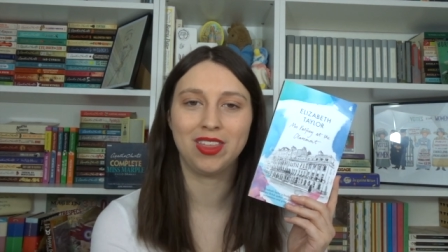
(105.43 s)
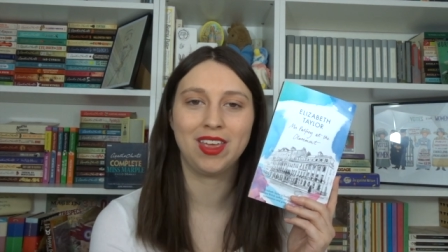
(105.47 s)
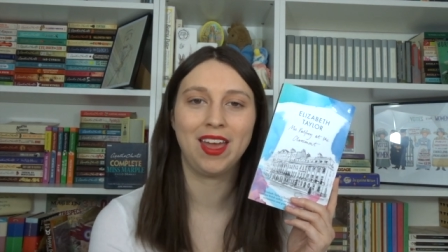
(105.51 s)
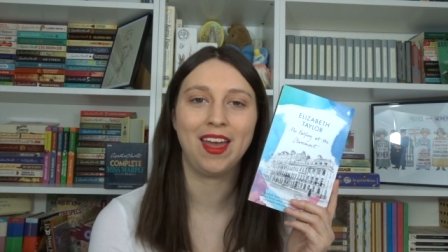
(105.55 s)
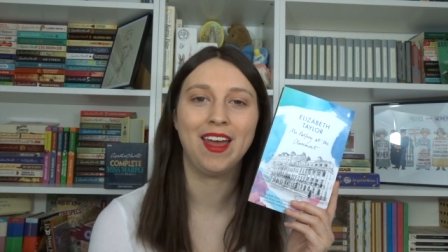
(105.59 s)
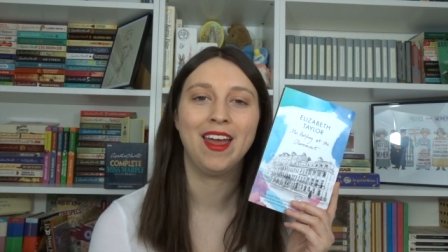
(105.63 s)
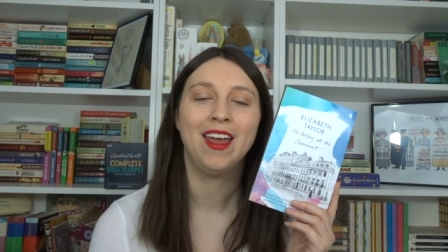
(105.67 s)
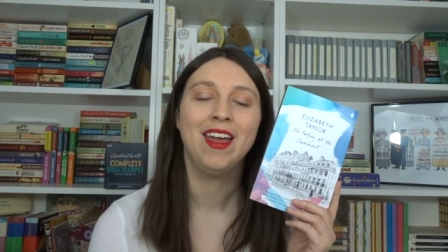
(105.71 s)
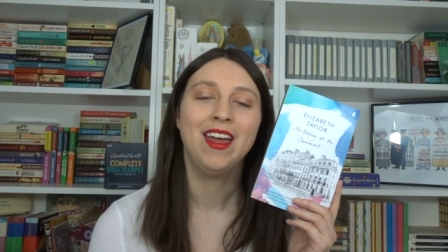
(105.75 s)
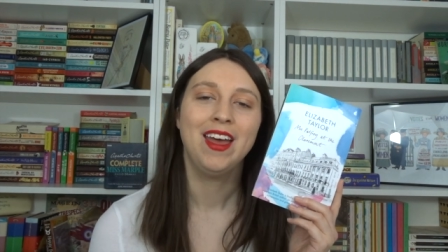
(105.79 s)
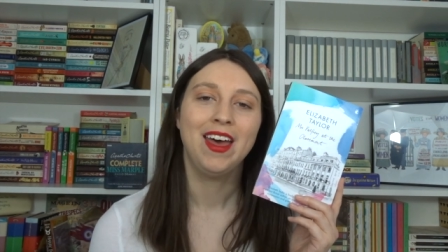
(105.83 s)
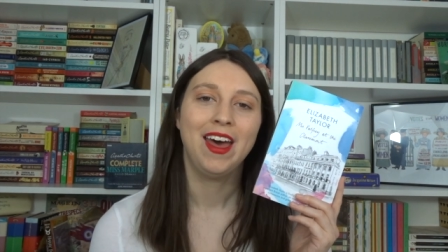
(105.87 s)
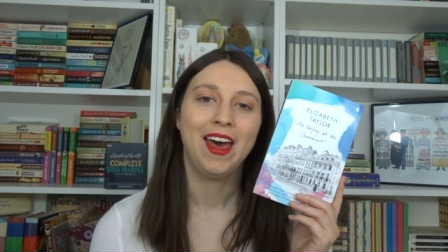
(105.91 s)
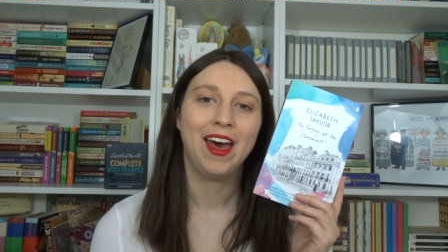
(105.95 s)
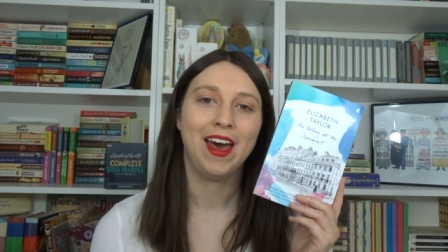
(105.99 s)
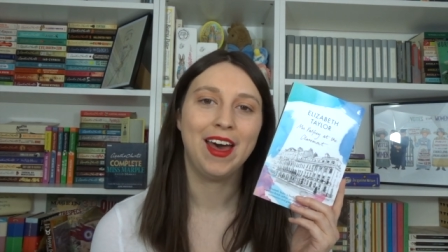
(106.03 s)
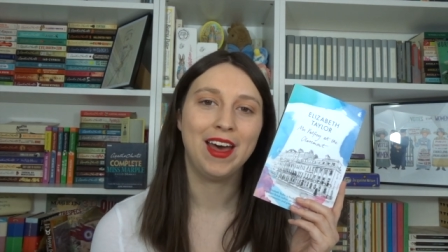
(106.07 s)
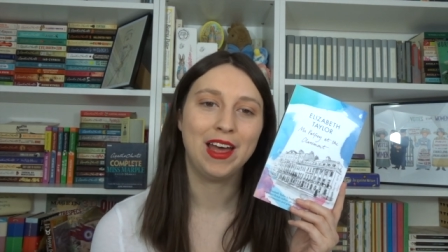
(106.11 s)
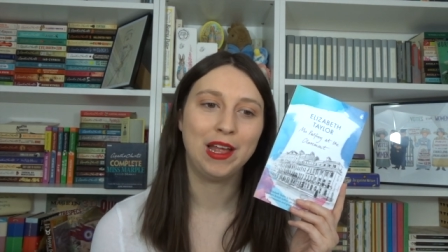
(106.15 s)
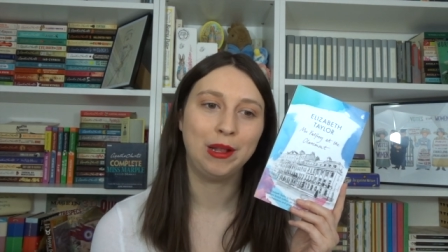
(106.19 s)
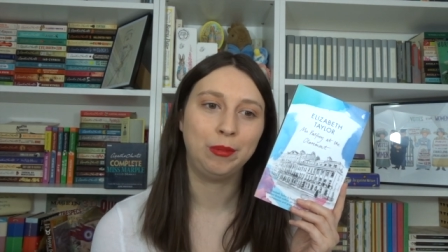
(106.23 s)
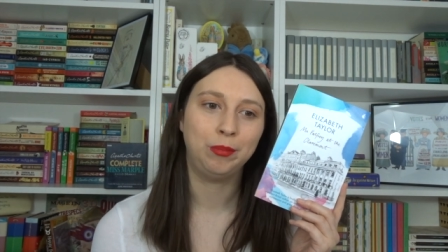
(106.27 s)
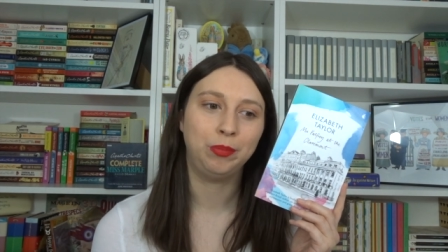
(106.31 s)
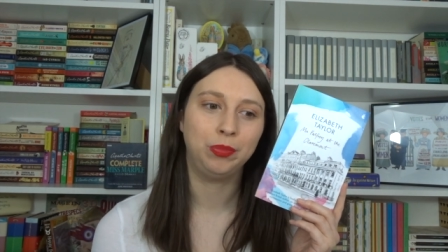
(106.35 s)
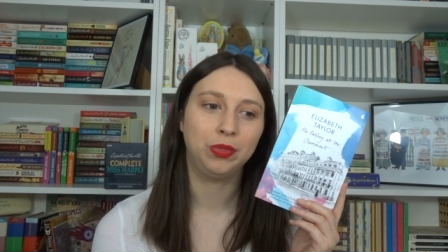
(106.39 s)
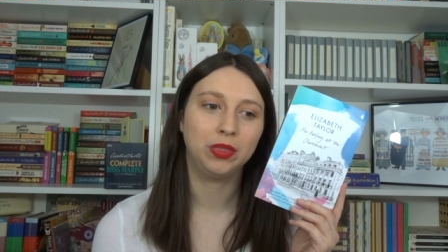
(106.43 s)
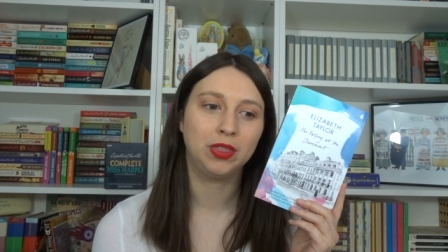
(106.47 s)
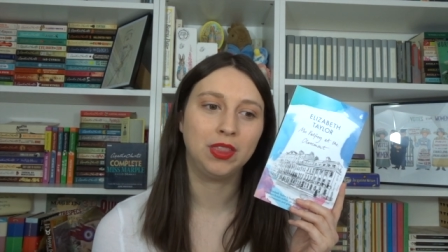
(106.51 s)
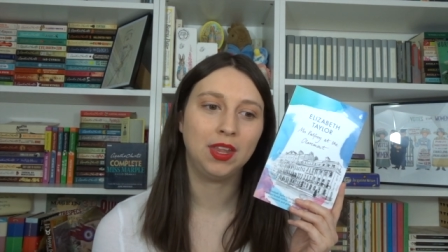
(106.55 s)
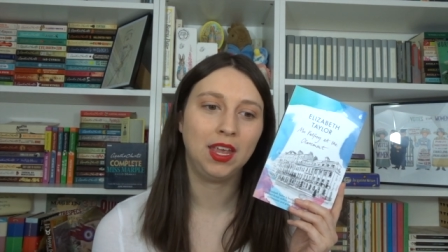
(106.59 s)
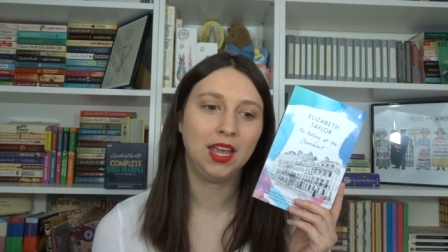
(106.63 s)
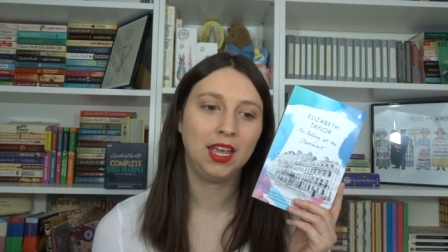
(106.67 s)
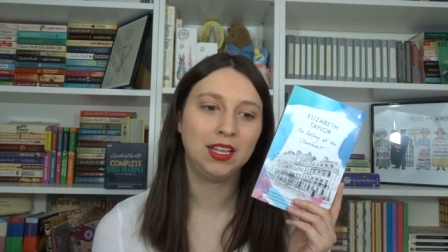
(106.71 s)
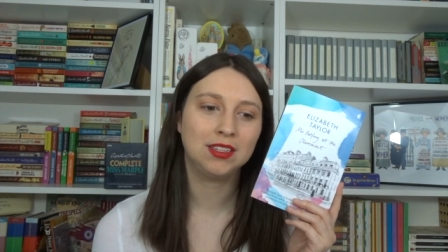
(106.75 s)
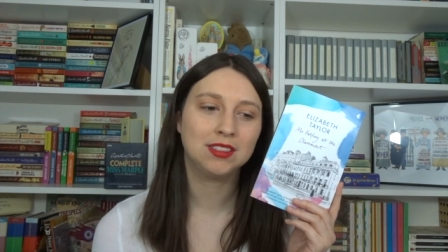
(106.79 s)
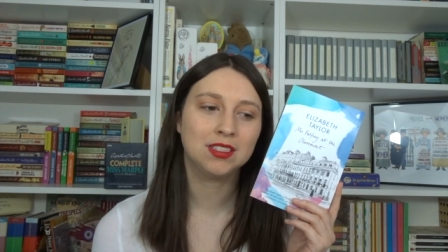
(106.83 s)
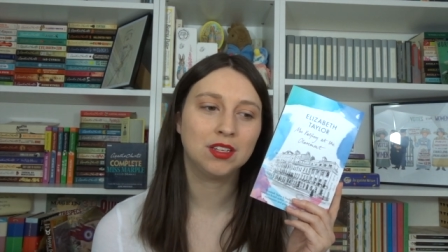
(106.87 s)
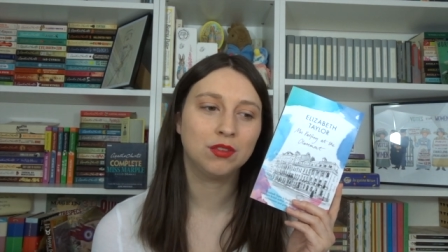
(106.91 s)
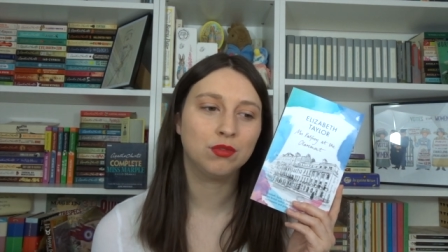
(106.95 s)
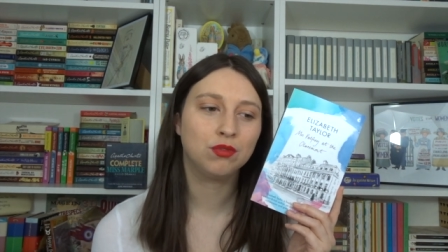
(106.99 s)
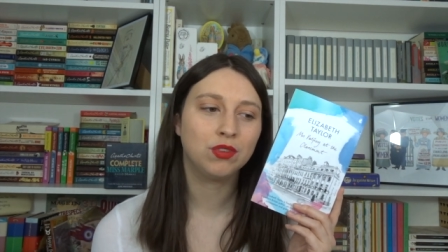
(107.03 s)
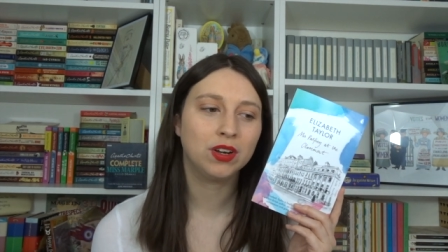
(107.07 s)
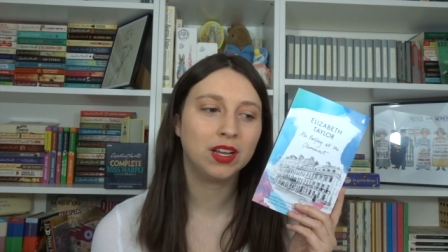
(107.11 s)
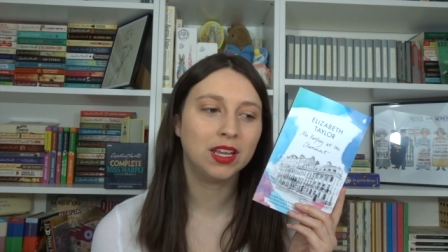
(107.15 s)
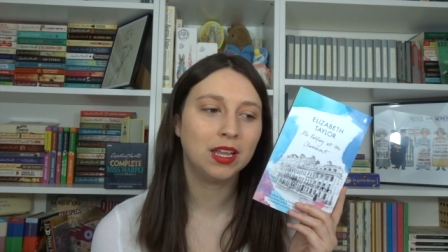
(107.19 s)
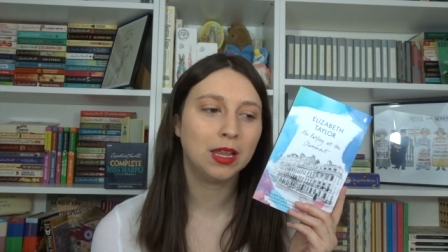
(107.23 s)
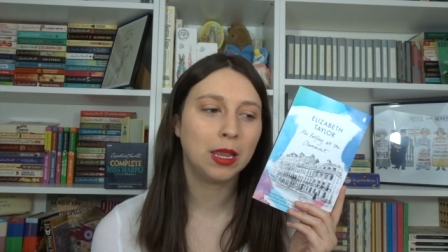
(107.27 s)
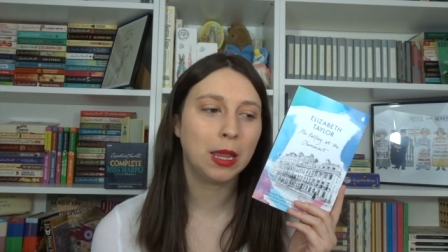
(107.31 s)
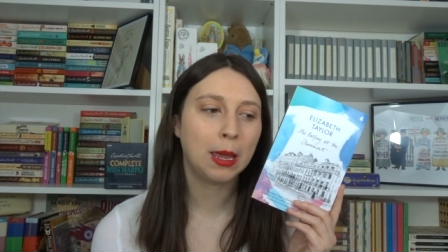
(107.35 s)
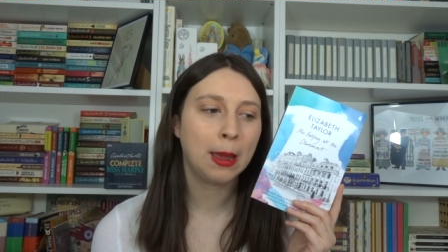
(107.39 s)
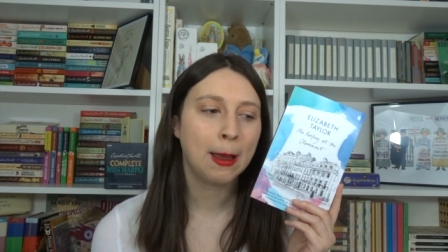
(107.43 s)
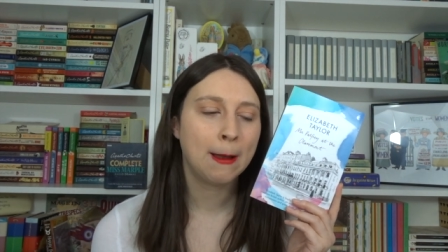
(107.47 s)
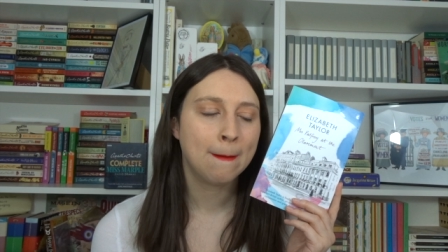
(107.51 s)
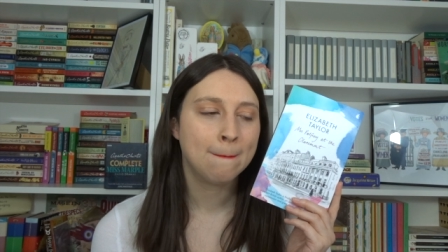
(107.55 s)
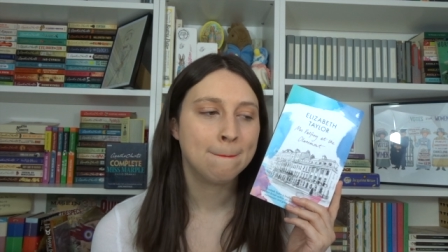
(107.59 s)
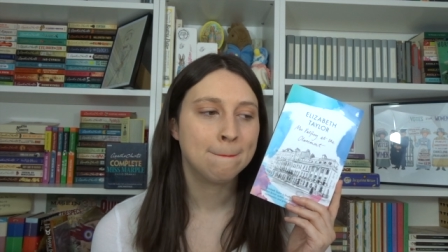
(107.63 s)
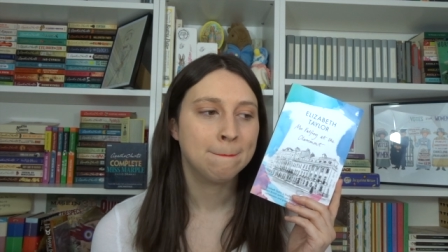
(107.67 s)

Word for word: it. Um, it's a real